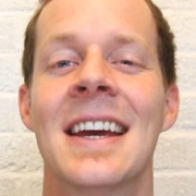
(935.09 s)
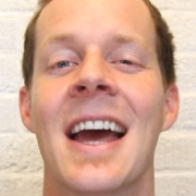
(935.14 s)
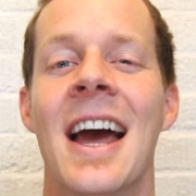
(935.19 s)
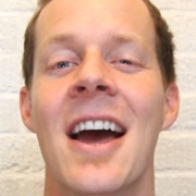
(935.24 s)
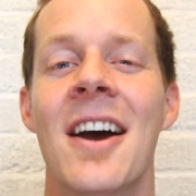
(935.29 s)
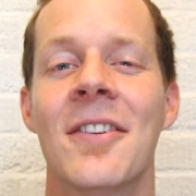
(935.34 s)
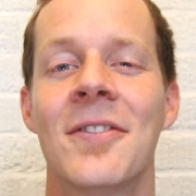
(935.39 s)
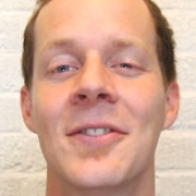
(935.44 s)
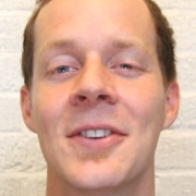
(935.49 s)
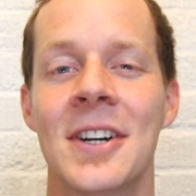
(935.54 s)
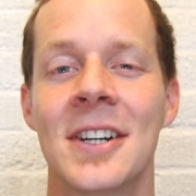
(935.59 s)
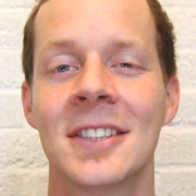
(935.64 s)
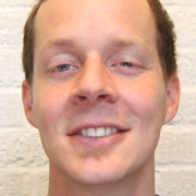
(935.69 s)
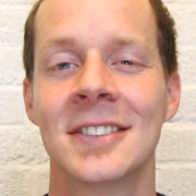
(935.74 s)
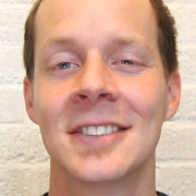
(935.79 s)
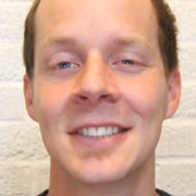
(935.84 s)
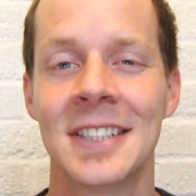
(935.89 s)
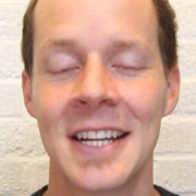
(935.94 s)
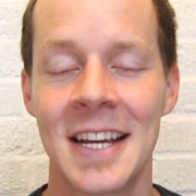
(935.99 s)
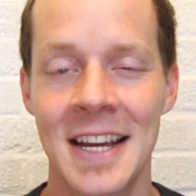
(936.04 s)
Have
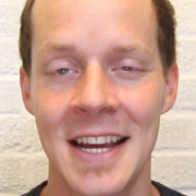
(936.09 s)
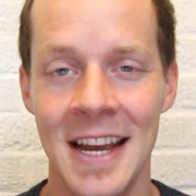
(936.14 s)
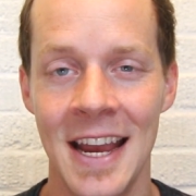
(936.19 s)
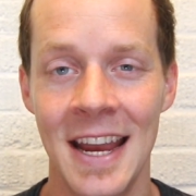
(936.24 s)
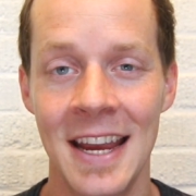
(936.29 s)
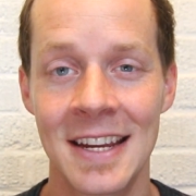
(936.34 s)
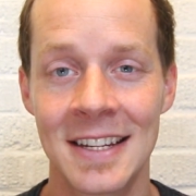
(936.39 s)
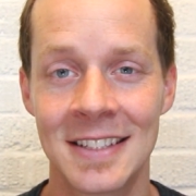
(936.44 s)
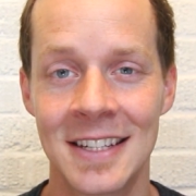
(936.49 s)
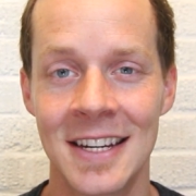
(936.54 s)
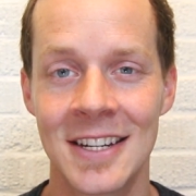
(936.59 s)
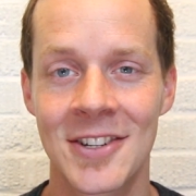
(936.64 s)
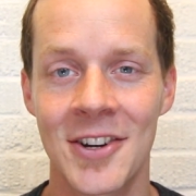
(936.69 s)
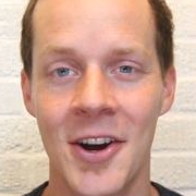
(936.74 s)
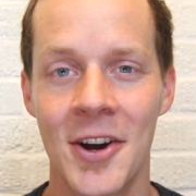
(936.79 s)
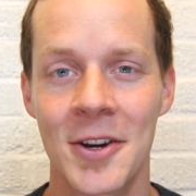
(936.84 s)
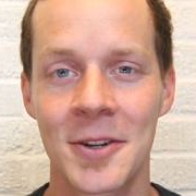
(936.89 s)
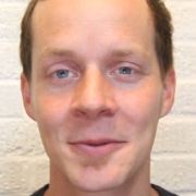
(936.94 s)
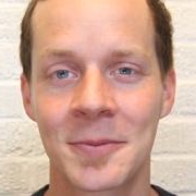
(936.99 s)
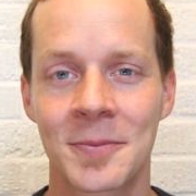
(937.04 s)
fun and teach
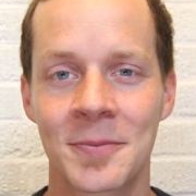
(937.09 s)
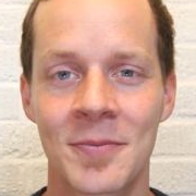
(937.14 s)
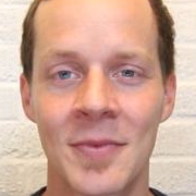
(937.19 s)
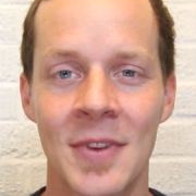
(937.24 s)
on.